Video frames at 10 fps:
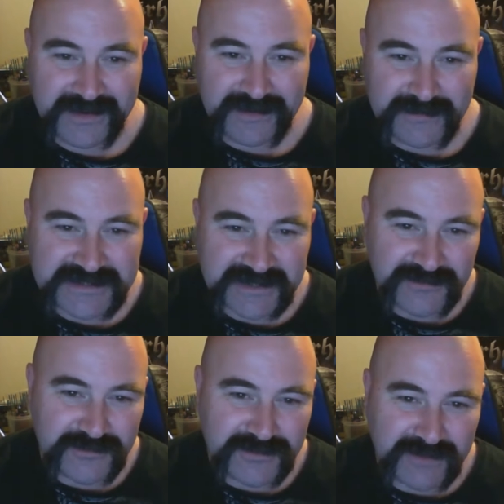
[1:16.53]
Now, Mr.
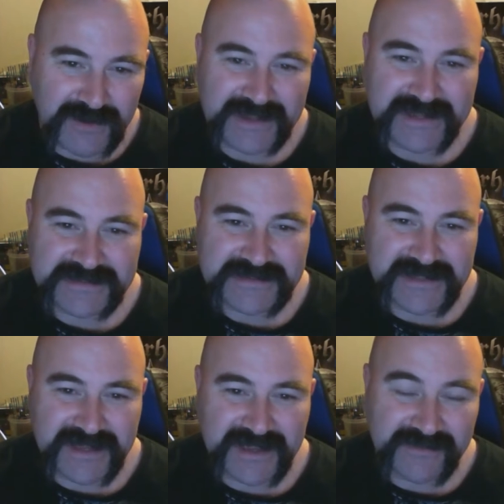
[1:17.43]
Garrone reckons
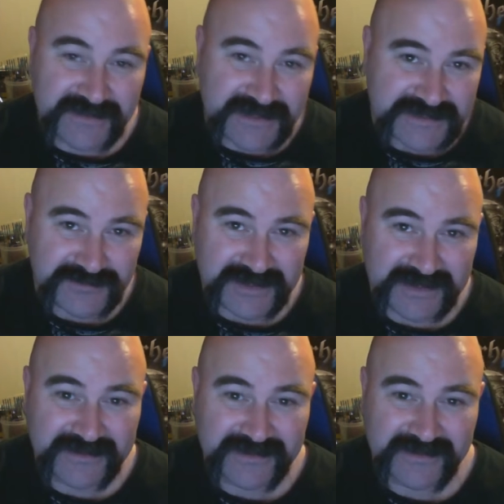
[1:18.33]
that at this
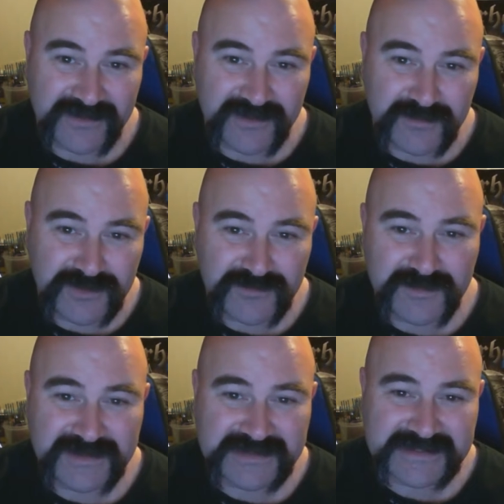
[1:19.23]
rate, the
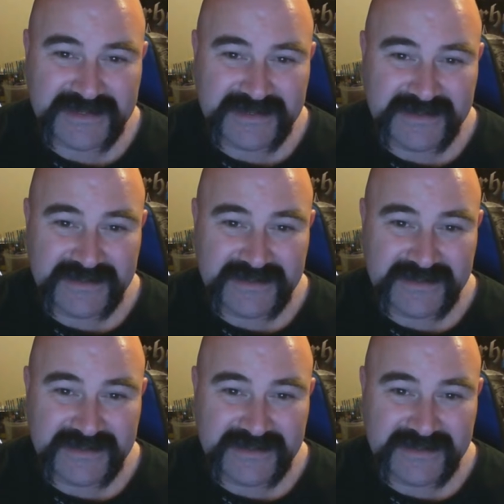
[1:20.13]
movement,